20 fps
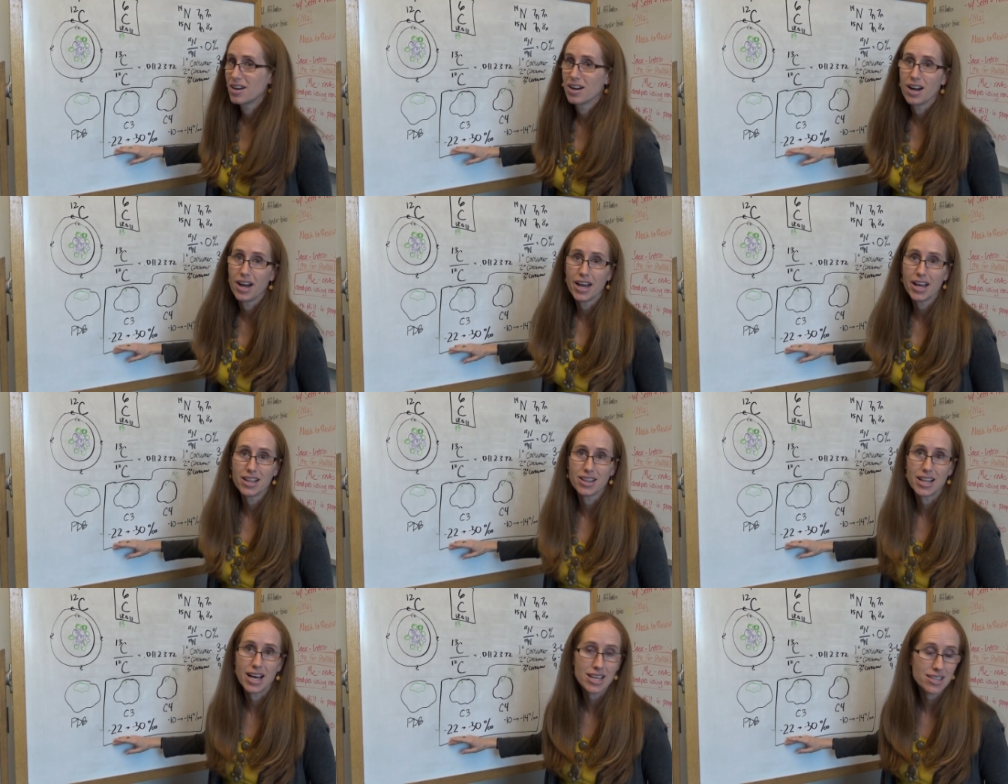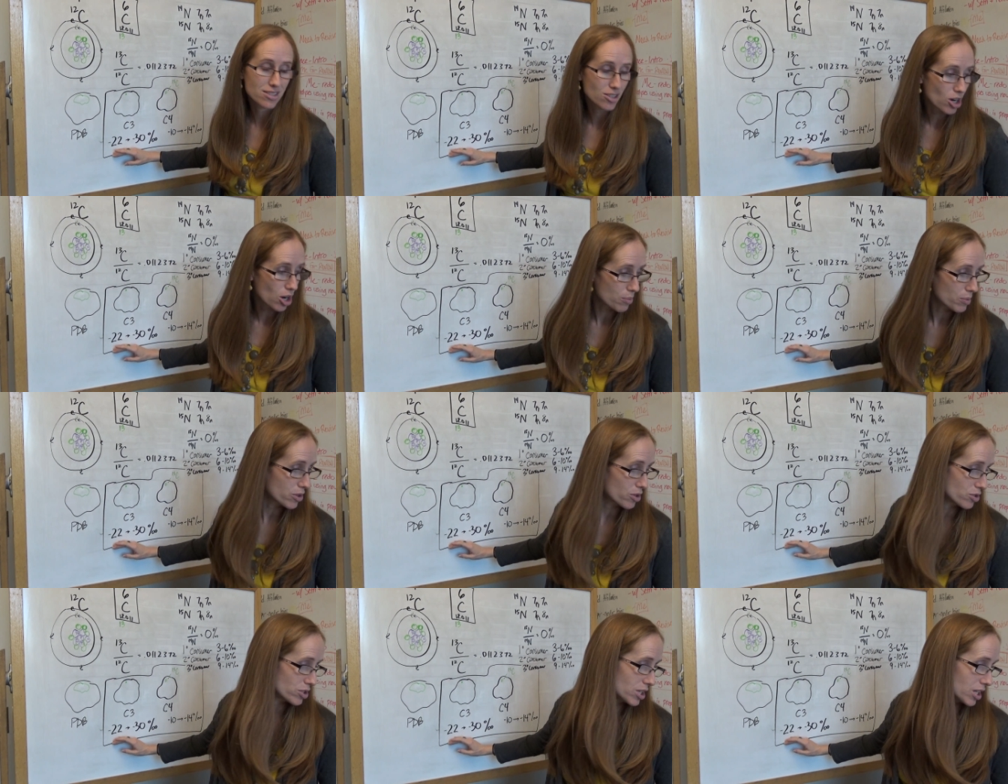right, less
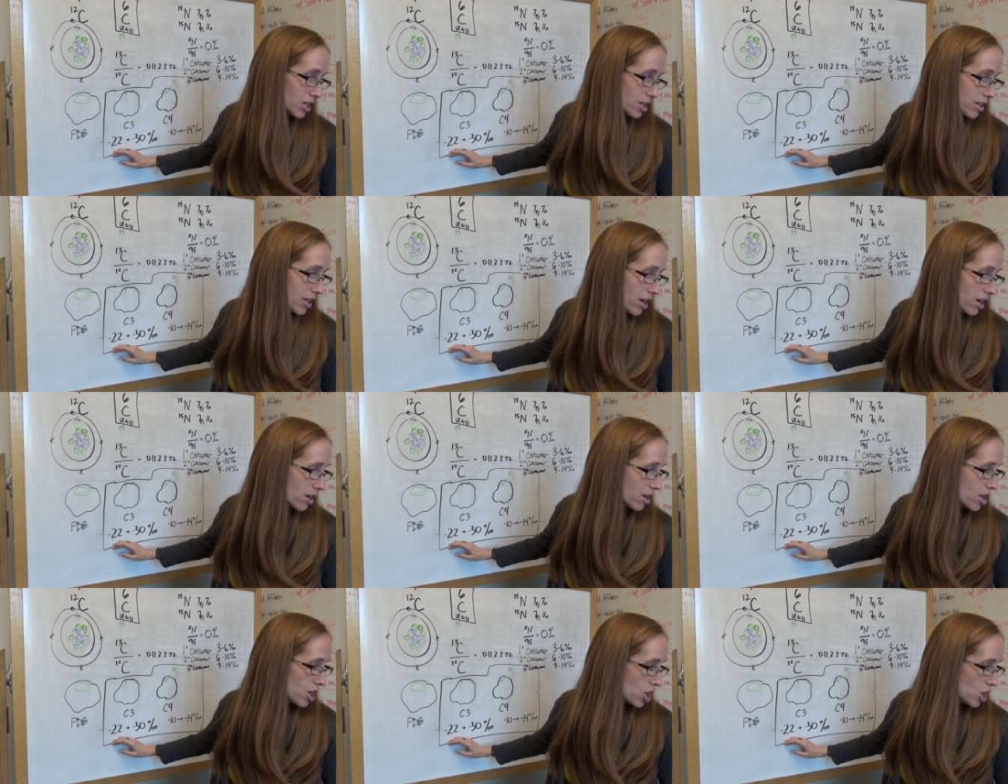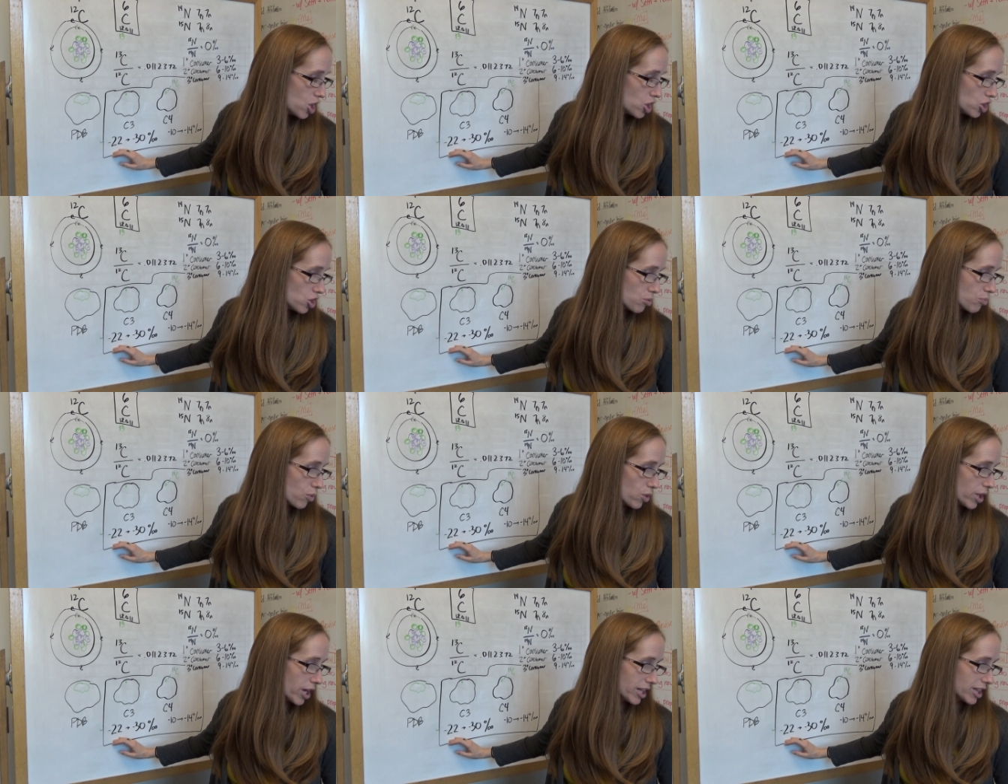carbon-13 in there,
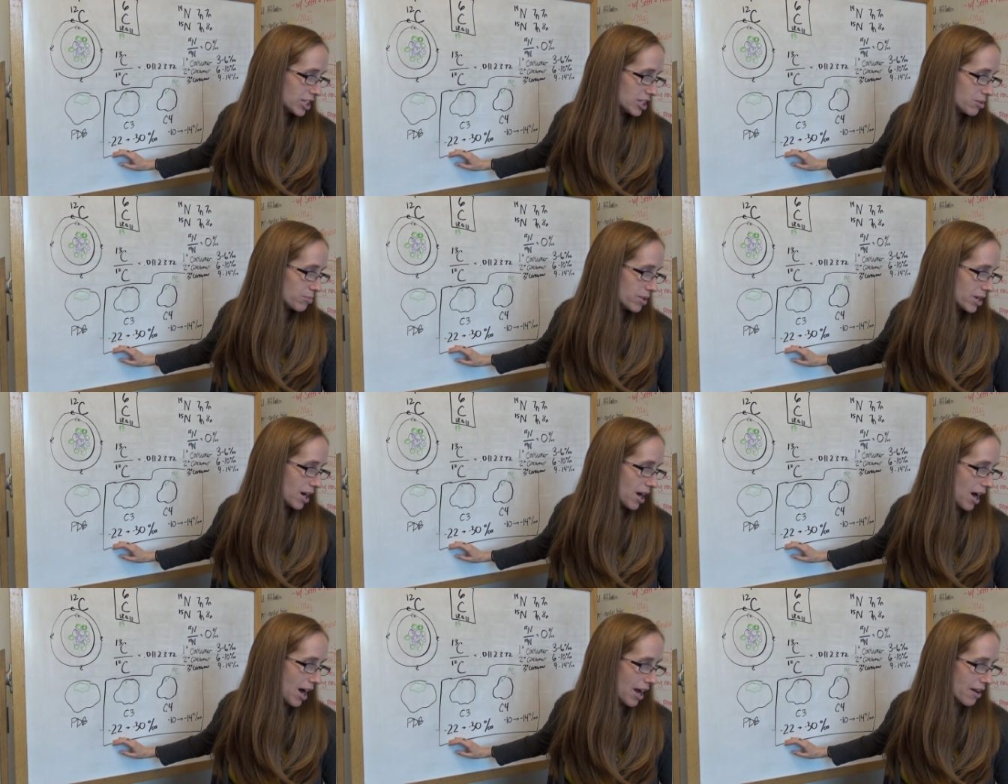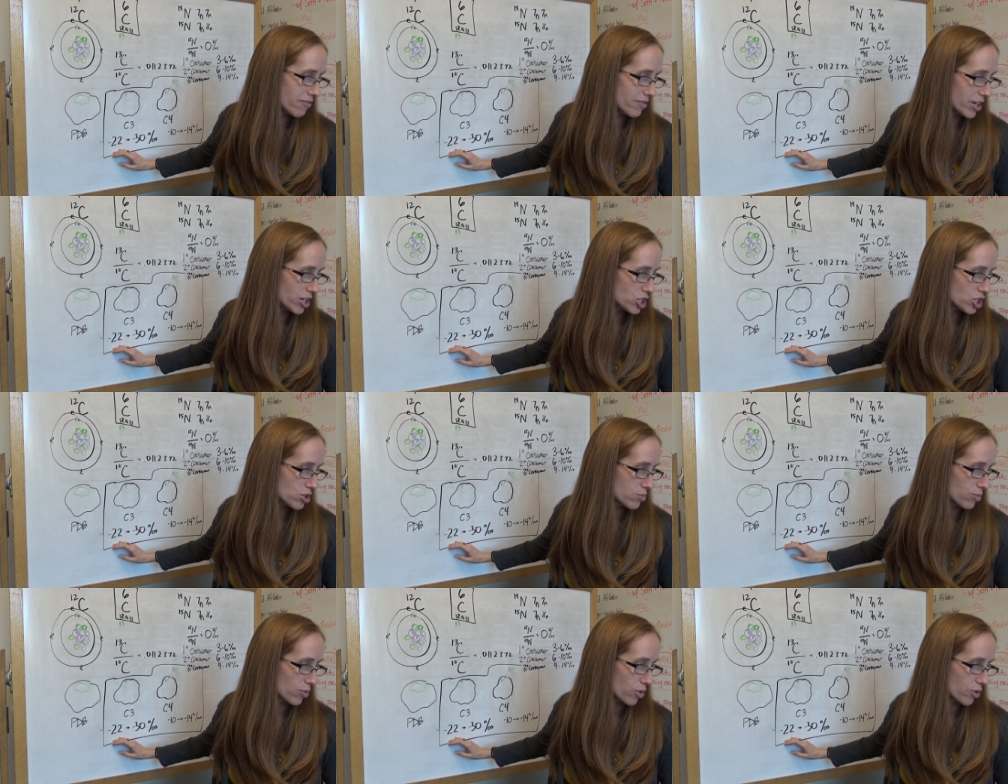you're more likely to be a high
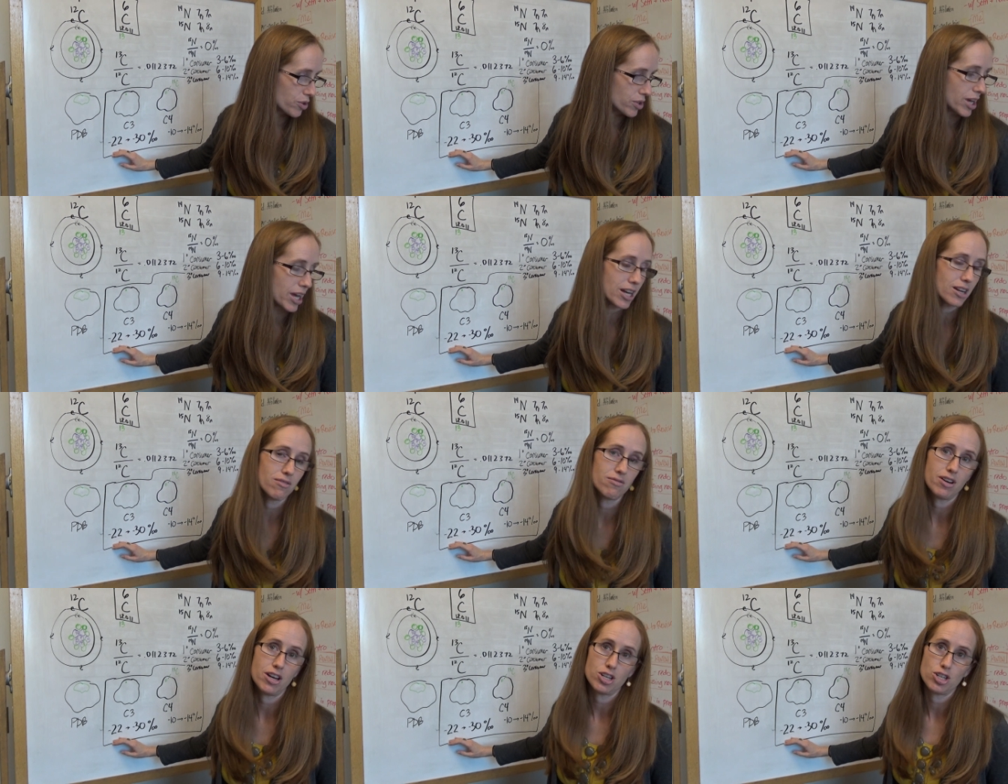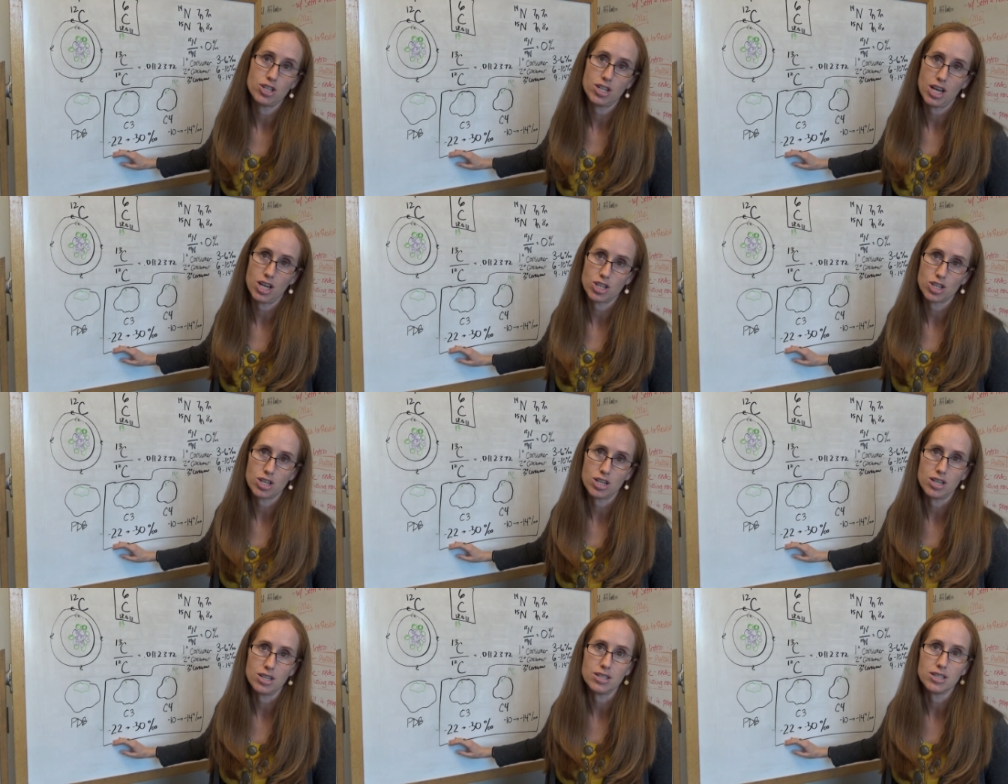vegetable or native
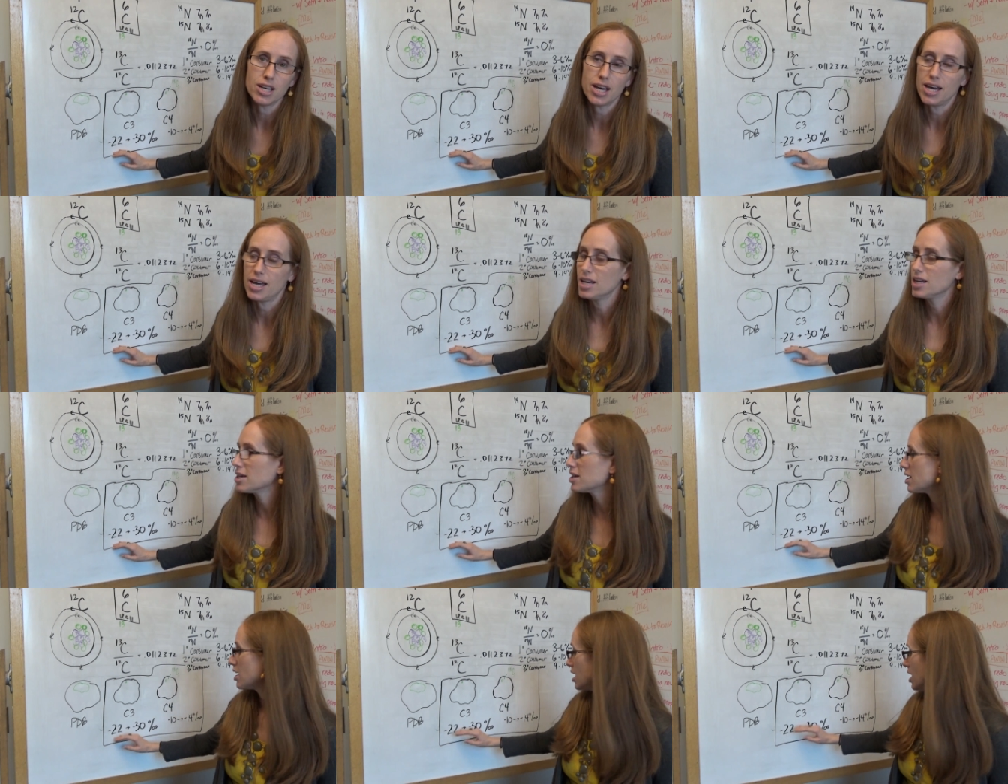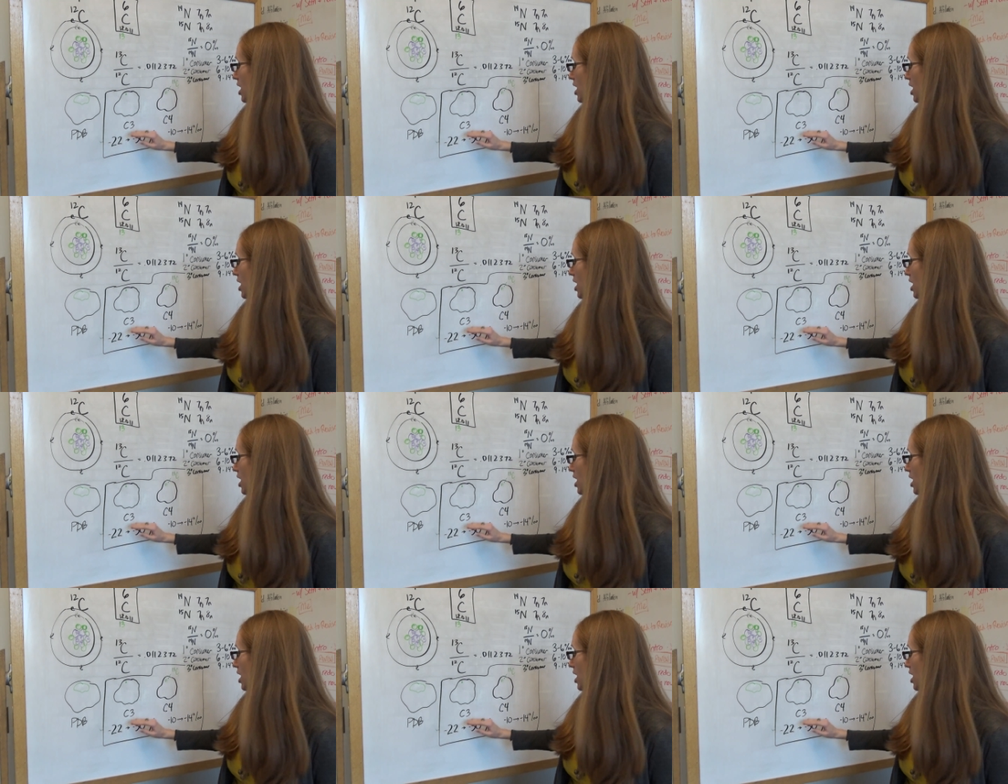vegetation intake.